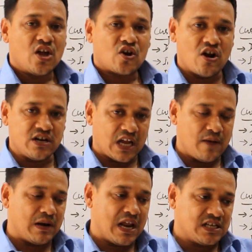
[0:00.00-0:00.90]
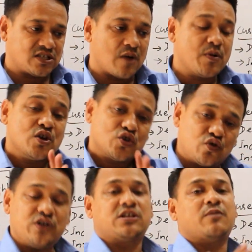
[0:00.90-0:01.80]
concave lens of
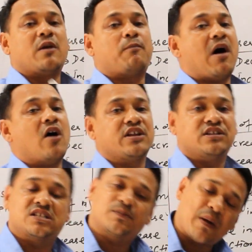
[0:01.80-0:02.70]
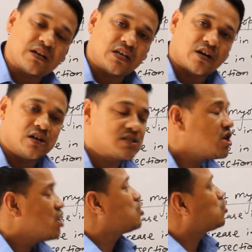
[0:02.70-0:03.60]
suitable power in the
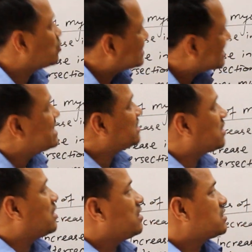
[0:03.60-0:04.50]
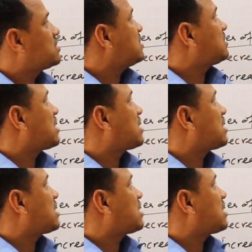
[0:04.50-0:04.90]
spectacles to treat the such